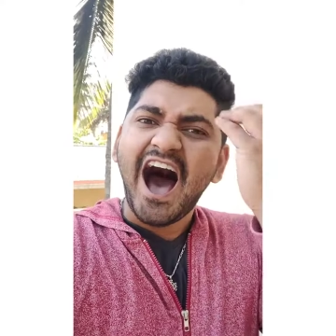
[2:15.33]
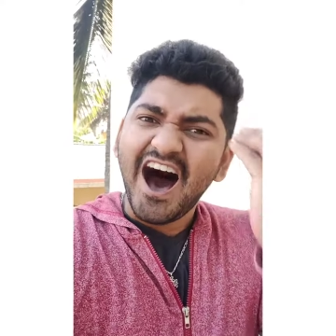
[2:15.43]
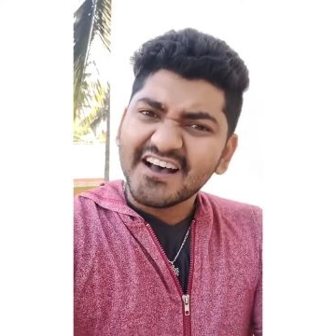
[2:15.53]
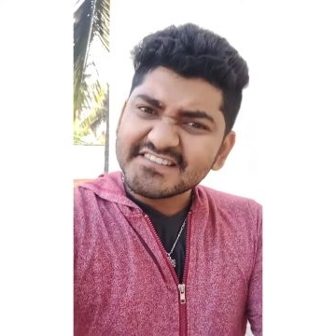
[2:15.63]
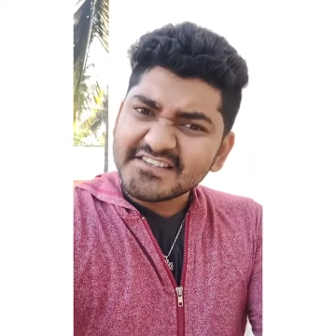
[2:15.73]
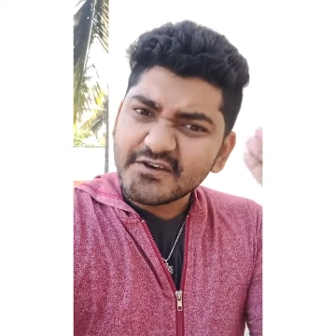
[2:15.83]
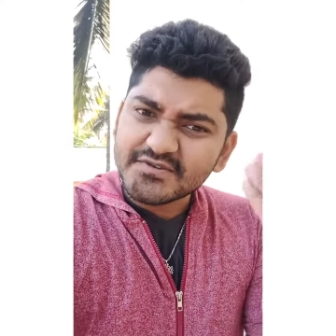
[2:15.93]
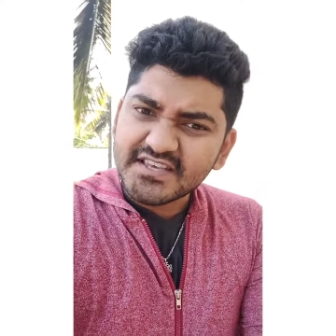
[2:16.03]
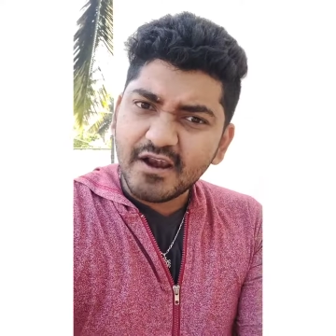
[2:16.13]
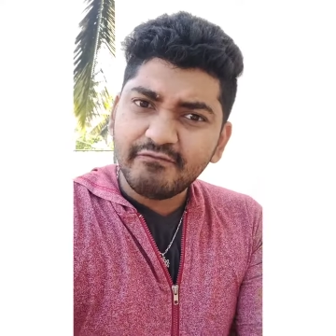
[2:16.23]
Ask
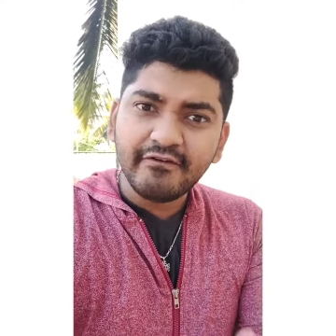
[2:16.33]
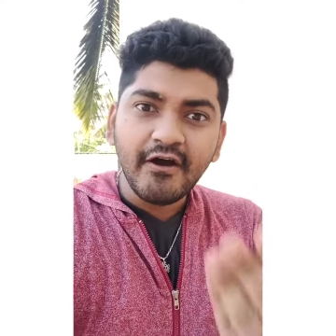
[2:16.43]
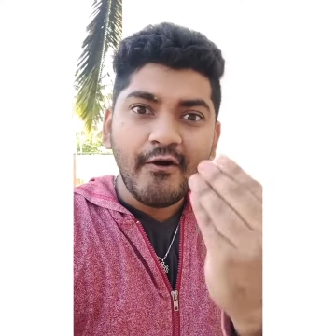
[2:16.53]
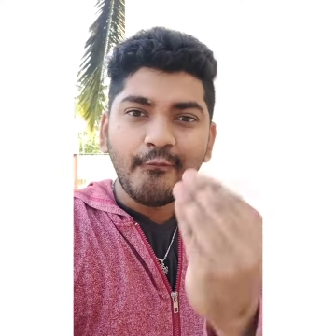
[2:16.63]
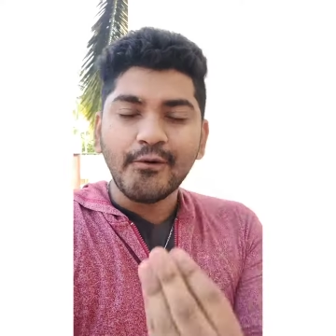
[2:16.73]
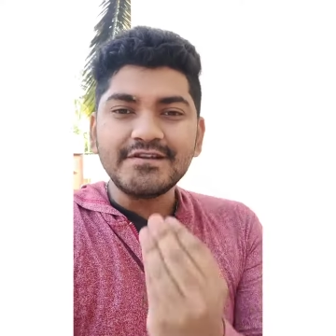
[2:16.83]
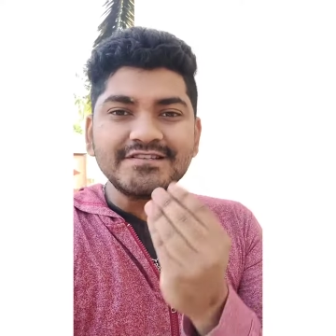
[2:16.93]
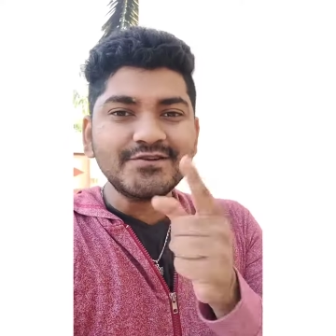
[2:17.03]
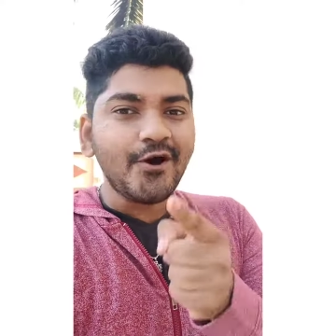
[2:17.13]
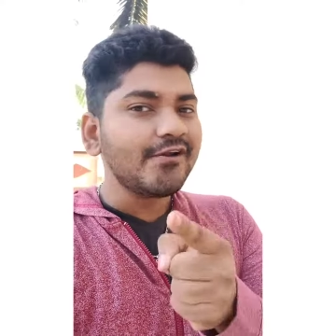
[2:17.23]
yourself, what
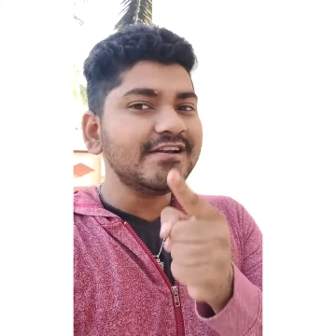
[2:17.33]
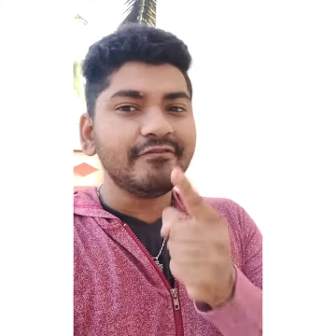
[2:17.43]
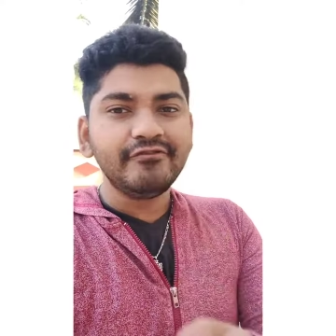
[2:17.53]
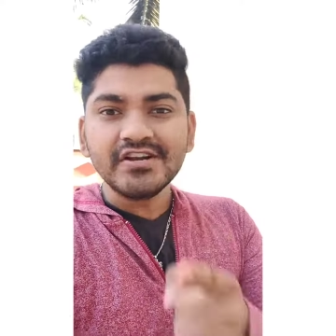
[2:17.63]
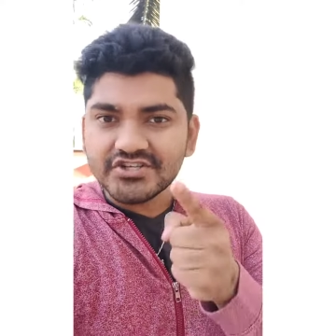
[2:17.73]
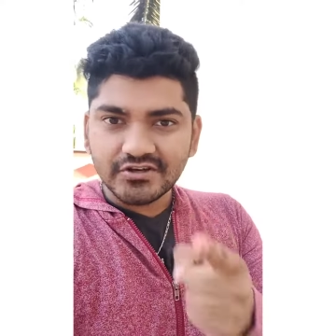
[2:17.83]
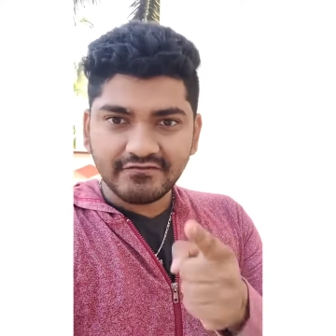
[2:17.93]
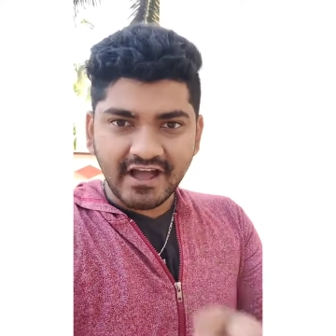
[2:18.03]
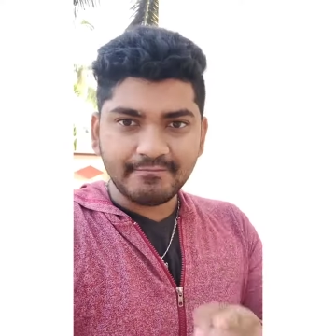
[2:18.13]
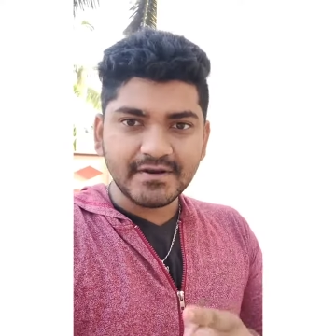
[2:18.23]
is your definition
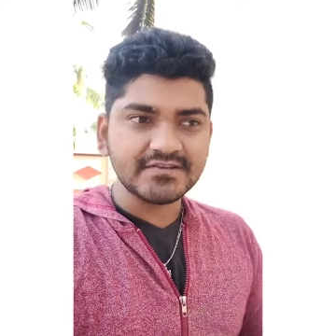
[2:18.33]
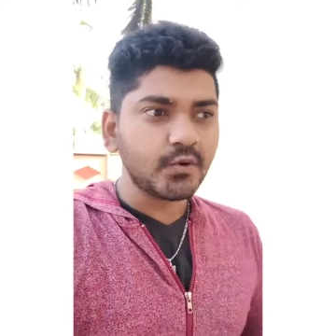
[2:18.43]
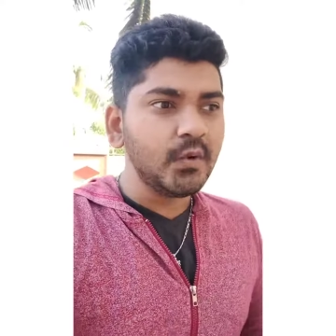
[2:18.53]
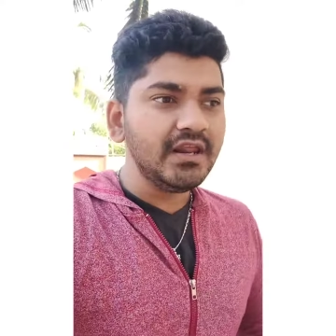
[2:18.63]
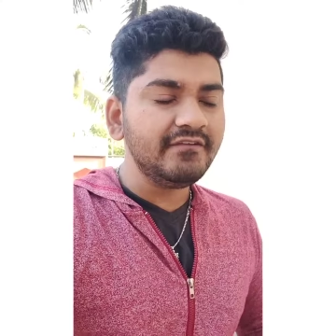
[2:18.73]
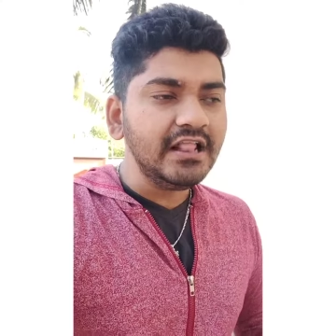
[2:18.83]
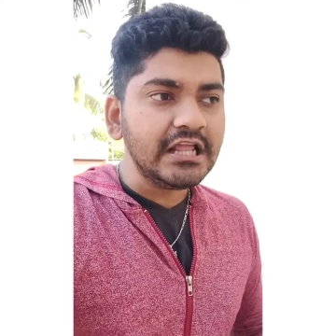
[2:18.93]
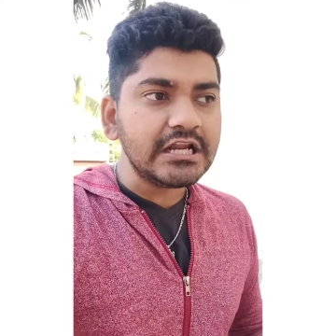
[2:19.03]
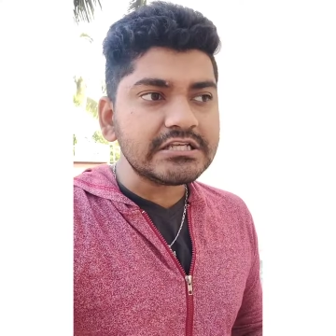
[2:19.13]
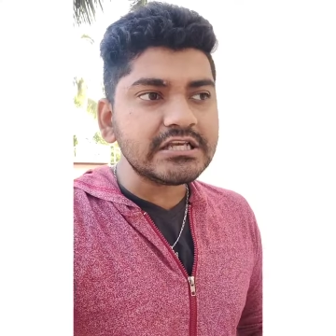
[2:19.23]
of happiness? Only when
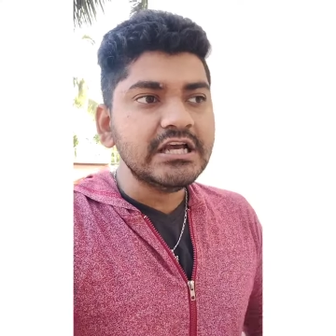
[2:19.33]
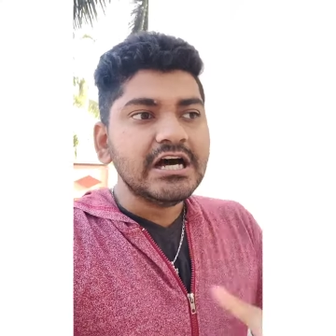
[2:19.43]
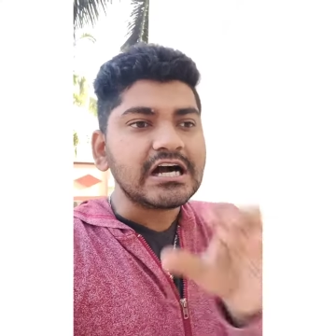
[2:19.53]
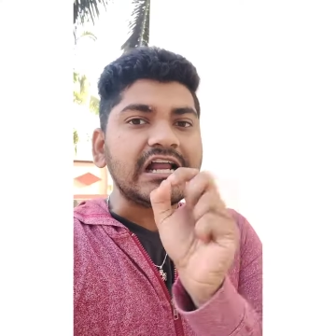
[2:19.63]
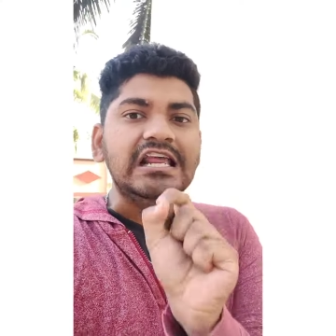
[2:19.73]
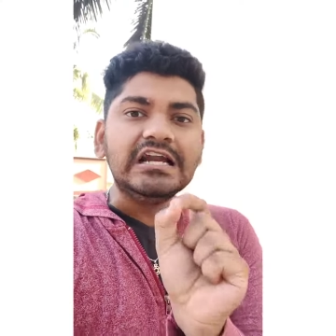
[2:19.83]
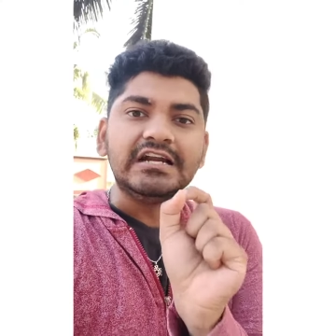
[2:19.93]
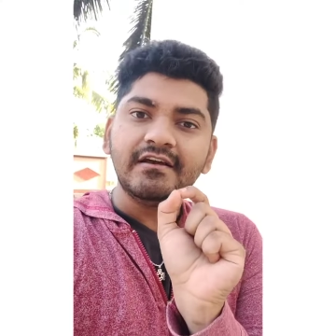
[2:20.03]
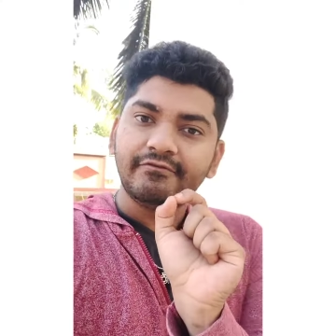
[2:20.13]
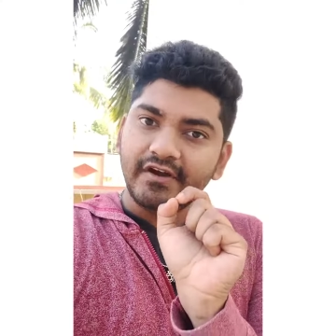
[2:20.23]
there is a clear
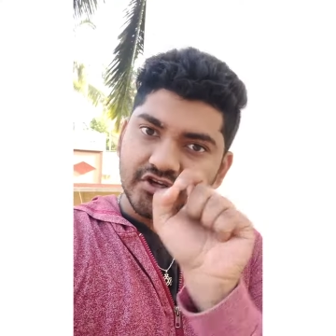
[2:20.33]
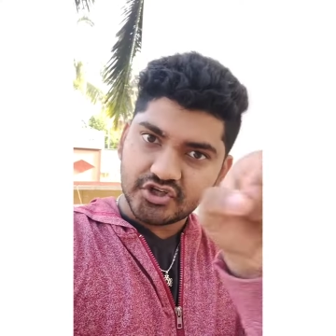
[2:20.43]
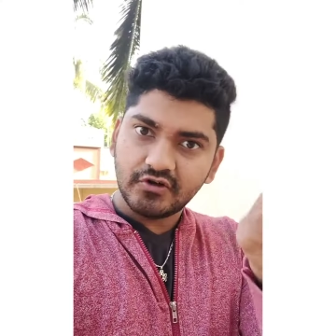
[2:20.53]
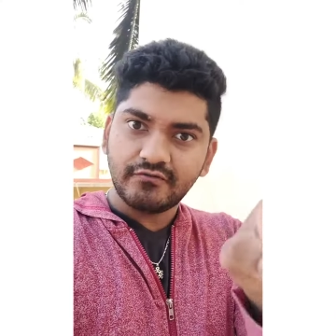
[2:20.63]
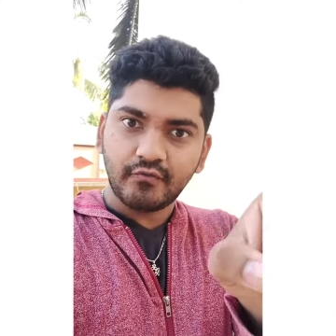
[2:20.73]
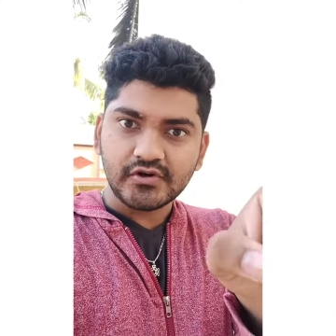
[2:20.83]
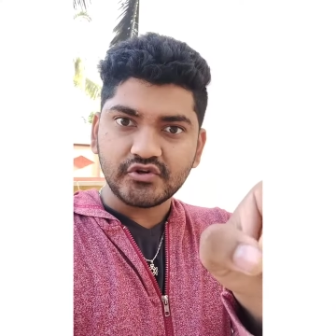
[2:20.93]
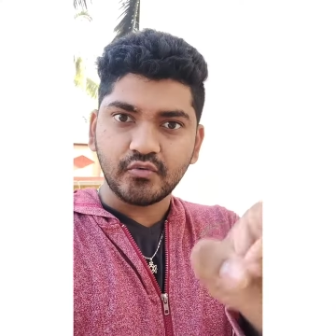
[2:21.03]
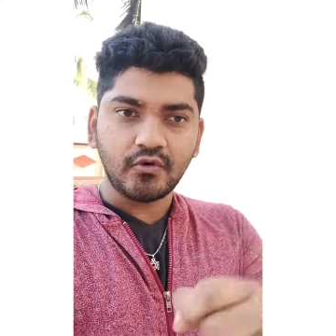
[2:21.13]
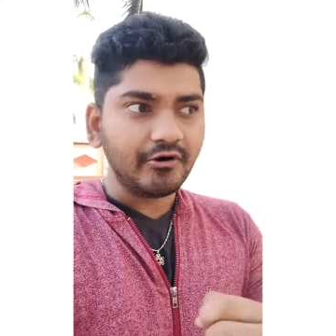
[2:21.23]
definition of what
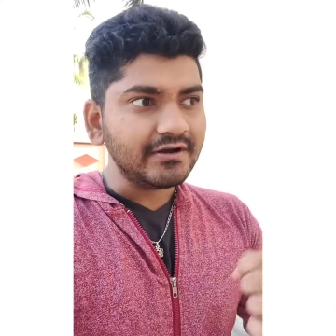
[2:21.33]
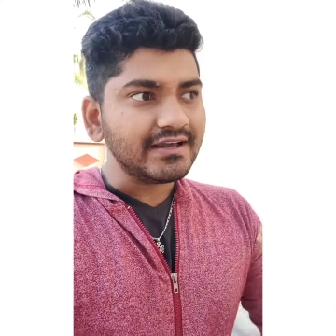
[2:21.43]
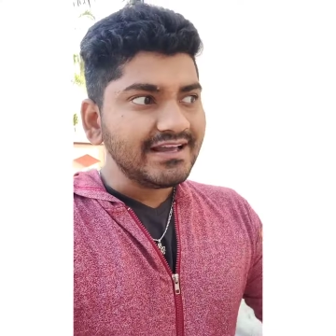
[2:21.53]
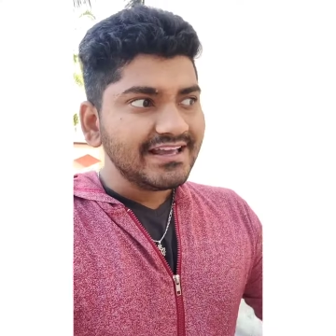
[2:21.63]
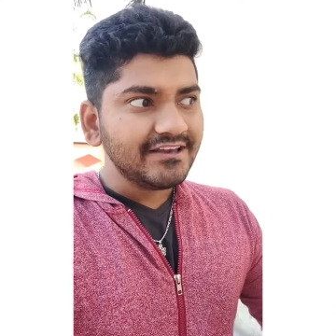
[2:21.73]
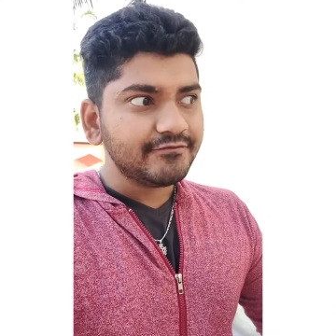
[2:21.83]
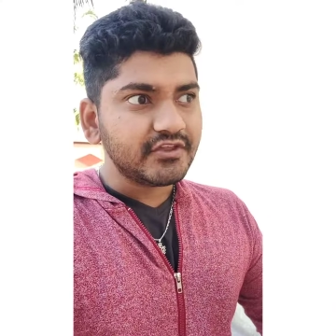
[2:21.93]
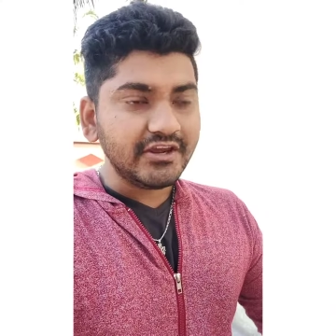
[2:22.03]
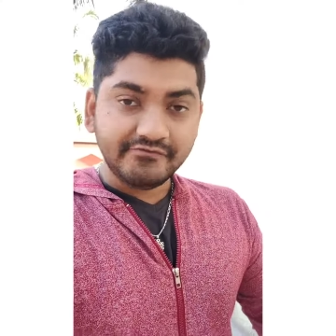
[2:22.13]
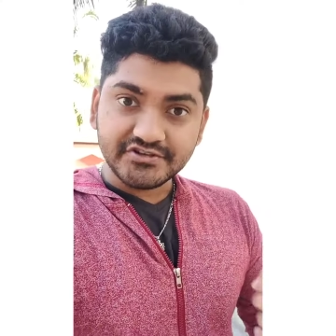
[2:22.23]
you want, if
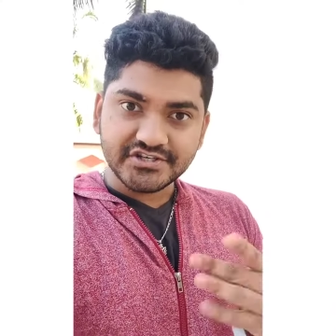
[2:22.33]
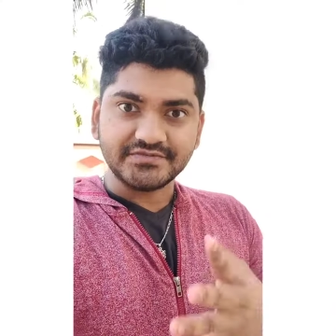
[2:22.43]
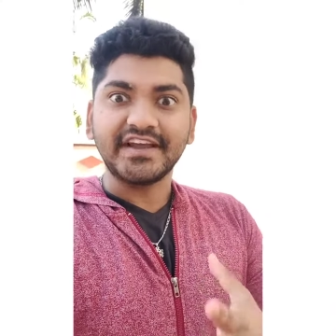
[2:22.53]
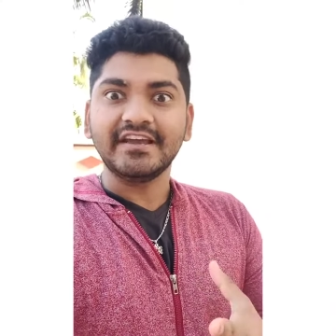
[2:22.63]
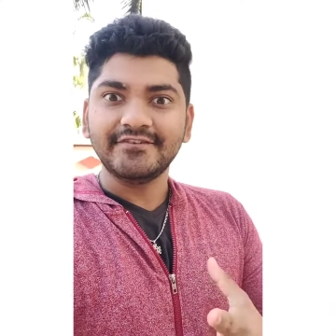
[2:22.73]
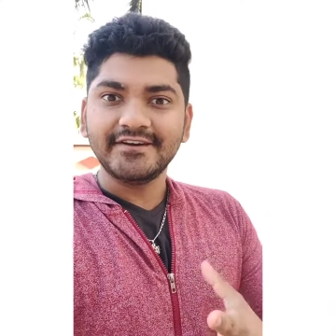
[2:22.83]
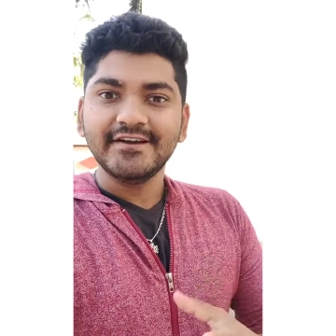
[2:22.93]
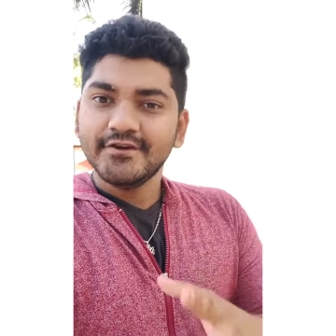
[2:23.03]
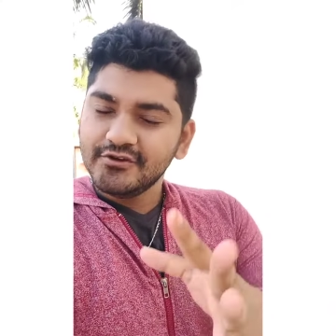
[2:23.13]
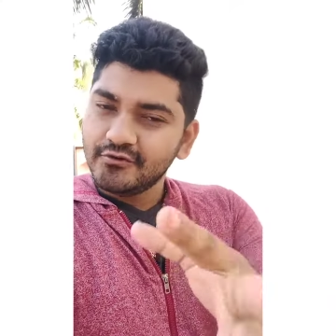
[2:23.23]
3 wishes were given,
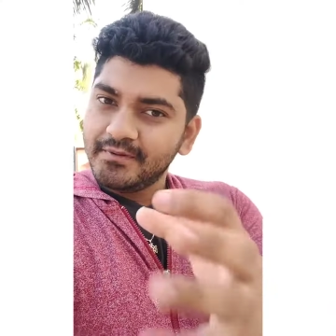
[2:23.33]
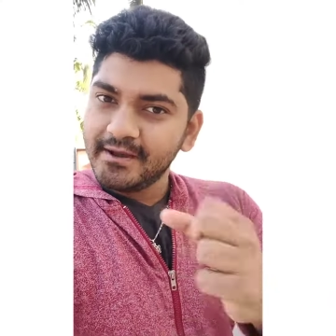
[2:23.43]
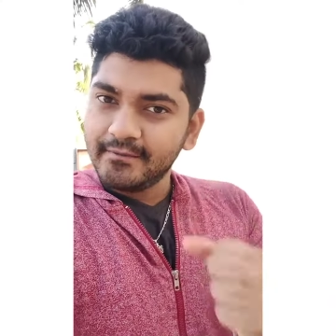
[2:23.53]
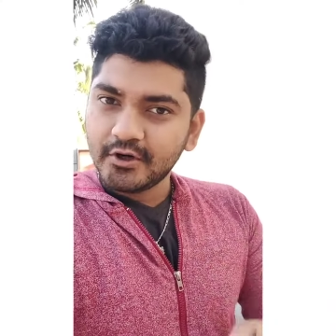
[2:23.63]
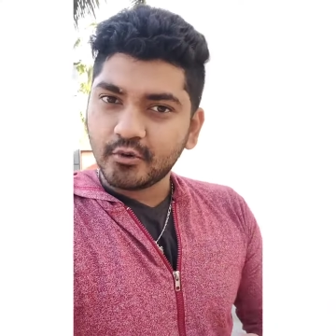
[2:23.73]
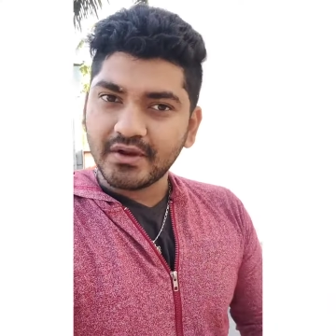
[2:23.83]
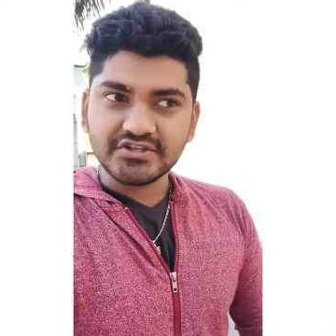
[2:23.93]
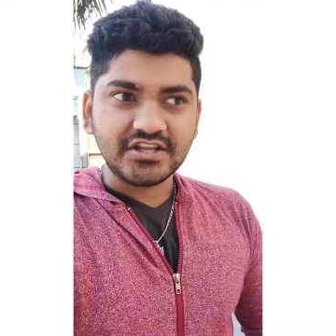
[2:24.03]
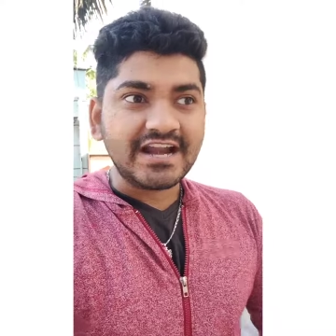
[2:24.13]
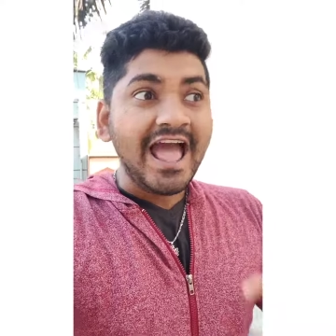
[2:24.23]
you'd be able to
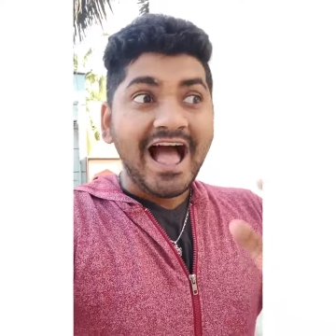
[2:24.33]
quench that.